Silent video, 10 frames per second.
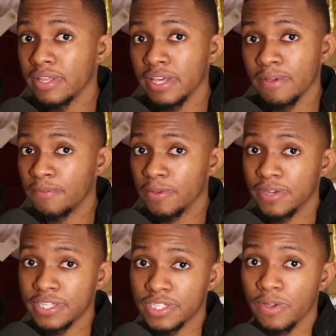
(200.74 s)
If we
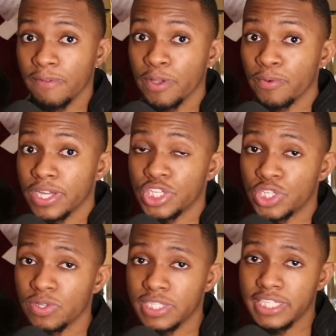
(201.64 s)
were to
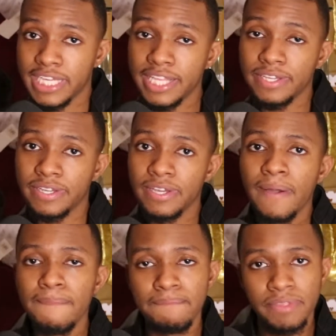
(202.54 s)
choose a gender,
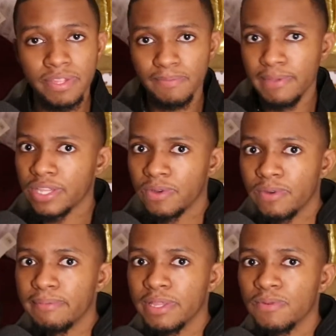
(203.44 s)
men or
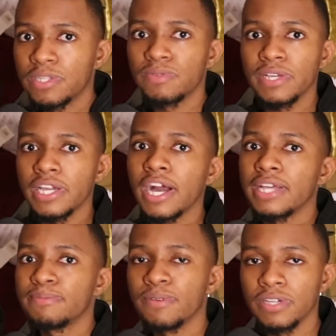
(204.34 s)
women, which one
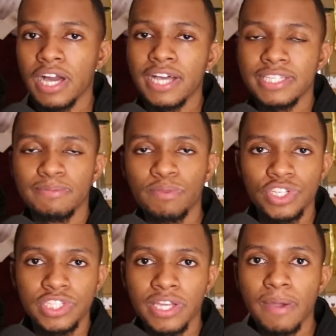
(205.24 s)
causes
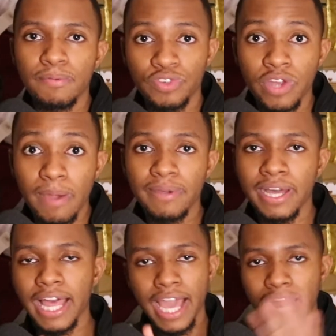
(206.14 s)
more
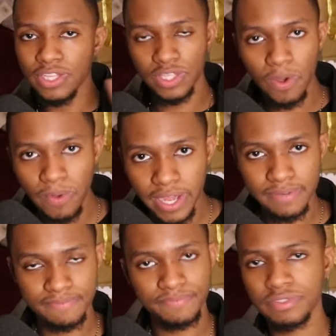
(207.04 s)
drama, like out of
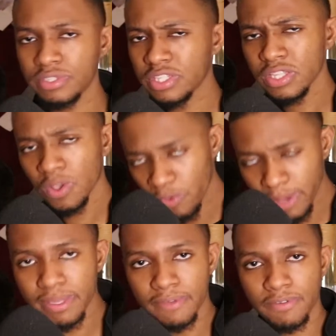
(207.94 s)
nowhere?
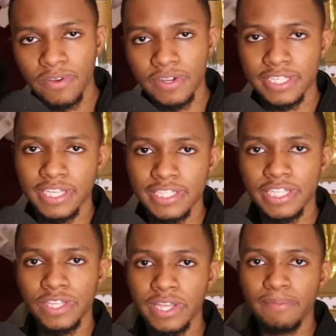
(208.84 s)
Women, of course, because,
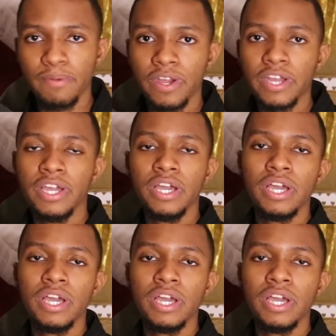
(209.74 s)
you know, they're more